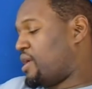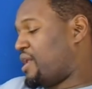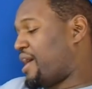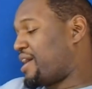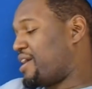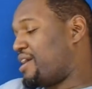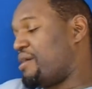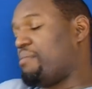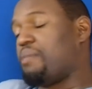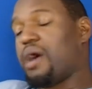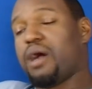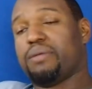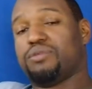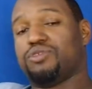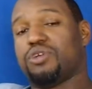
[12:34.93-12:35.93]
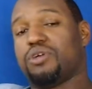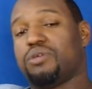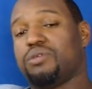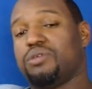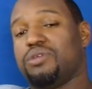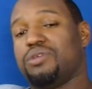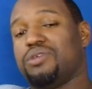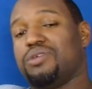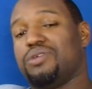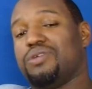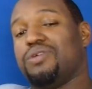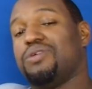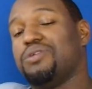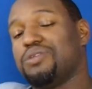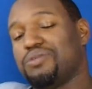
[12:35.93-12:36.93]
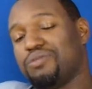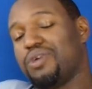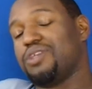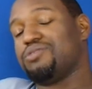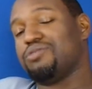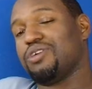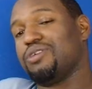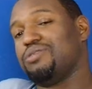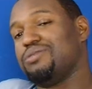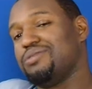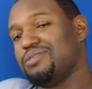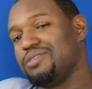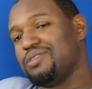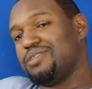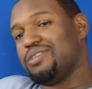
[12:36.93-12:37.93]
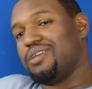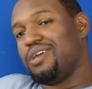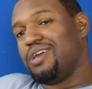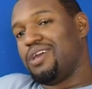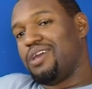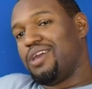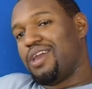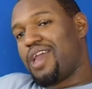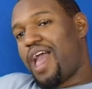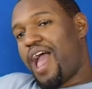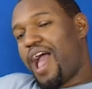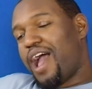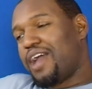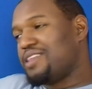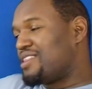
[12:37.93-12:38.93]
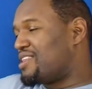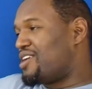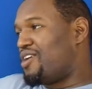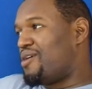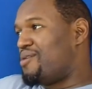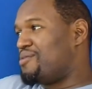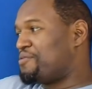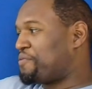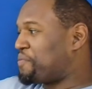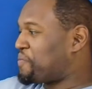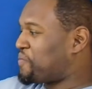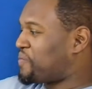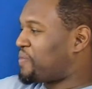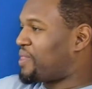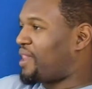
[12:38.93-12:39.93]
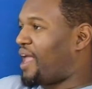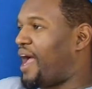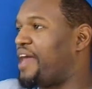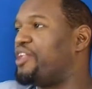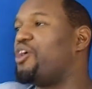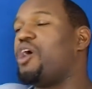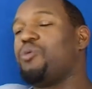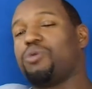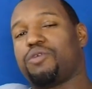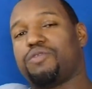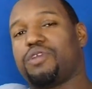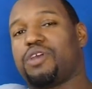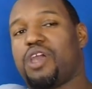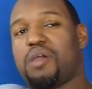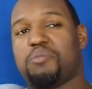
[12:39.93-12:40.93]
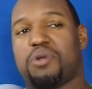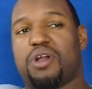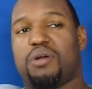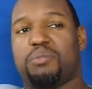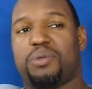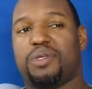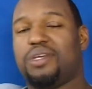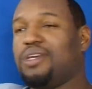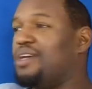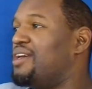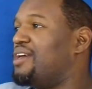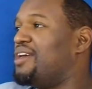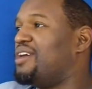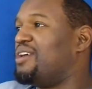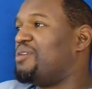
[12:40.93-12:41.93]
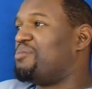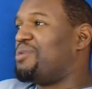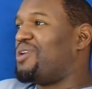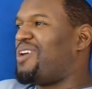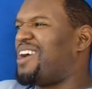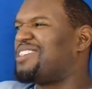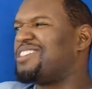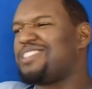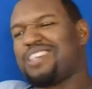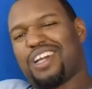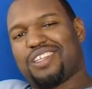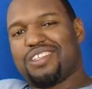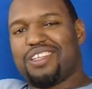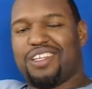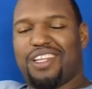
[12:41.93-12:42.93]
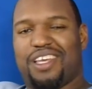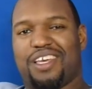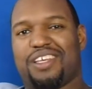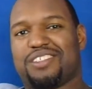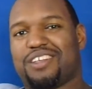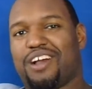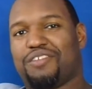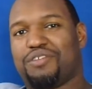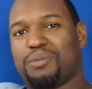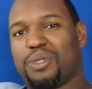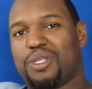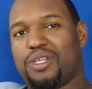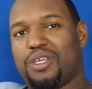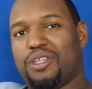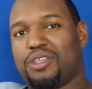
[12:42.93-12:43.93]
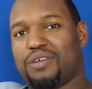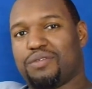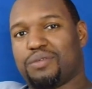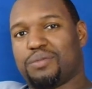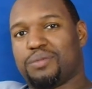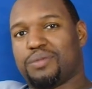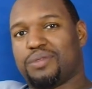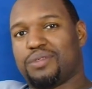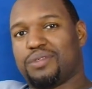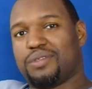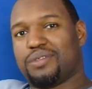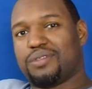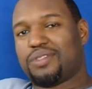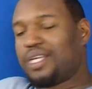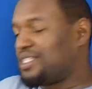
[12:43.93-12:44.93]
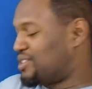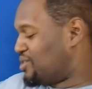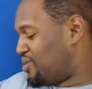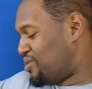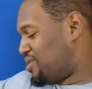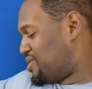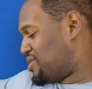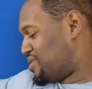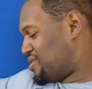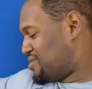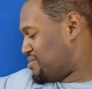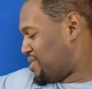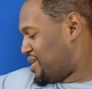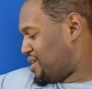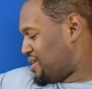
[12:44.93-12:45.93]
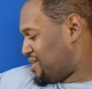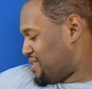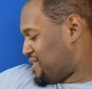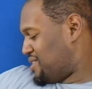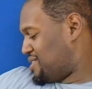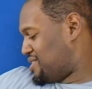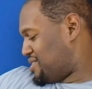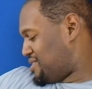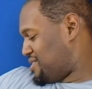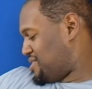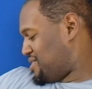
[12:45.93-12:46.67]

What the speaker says: And I could get Mob Drill on the retro. I know I work for the cable company, but yo, I just cut their legs out from underneath of them. Listen.